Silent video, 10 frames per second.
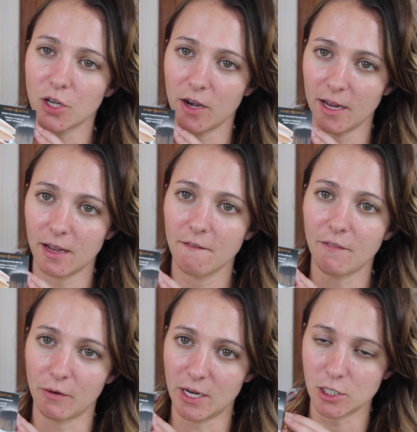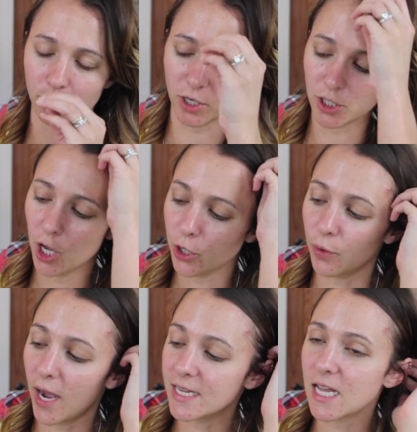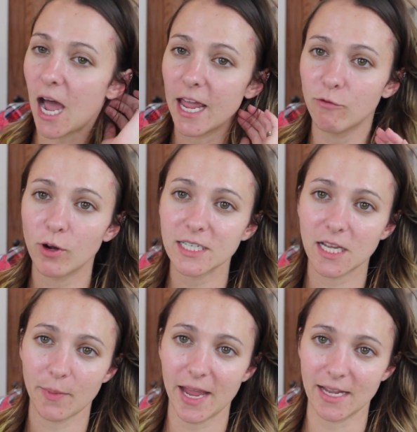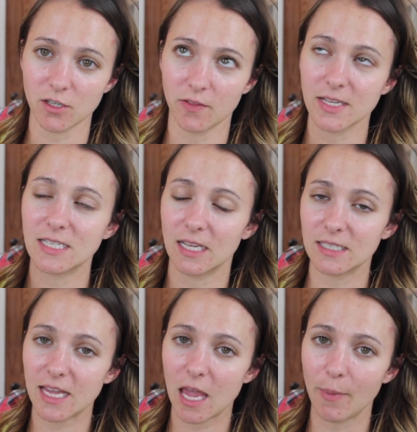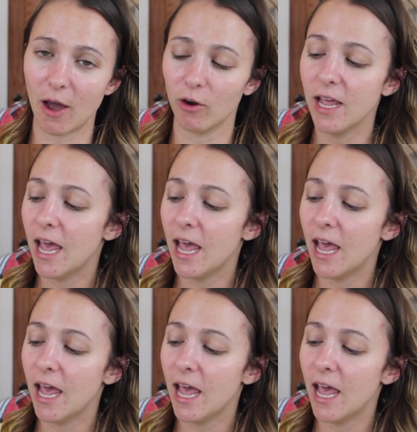Sonic foundation brush. You guys, I have wanted to get my hands on this since it came out.